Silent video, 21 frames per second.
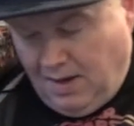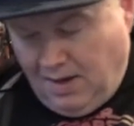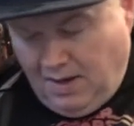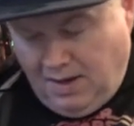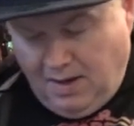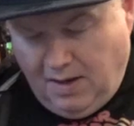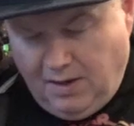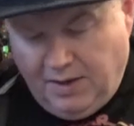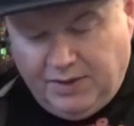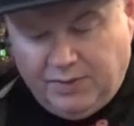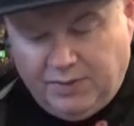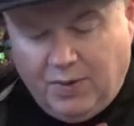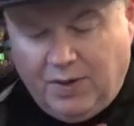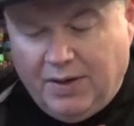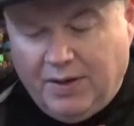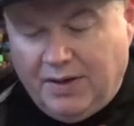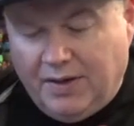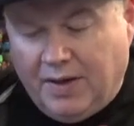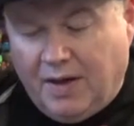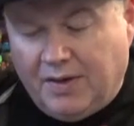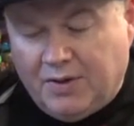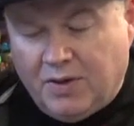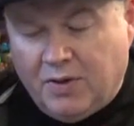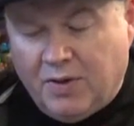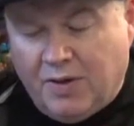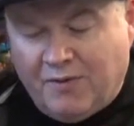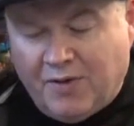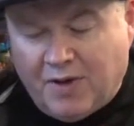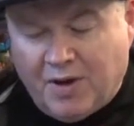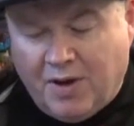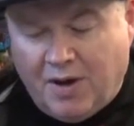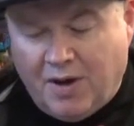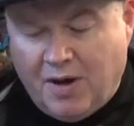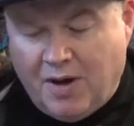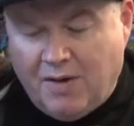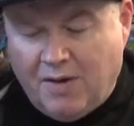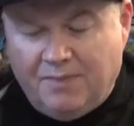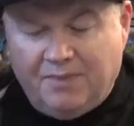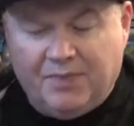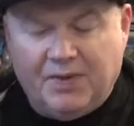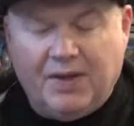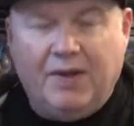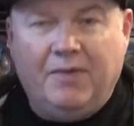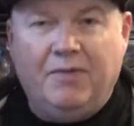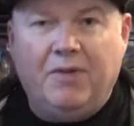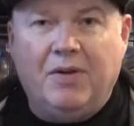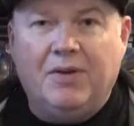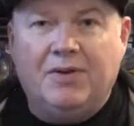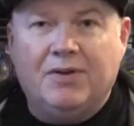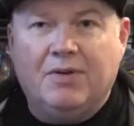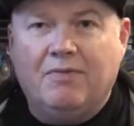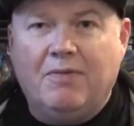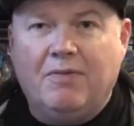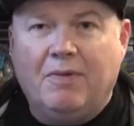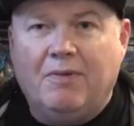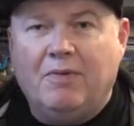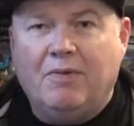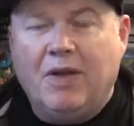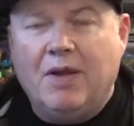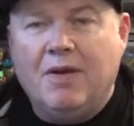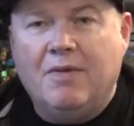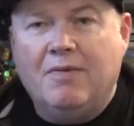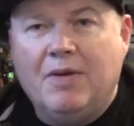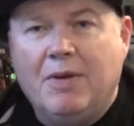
This one I do have a cart, even though it's a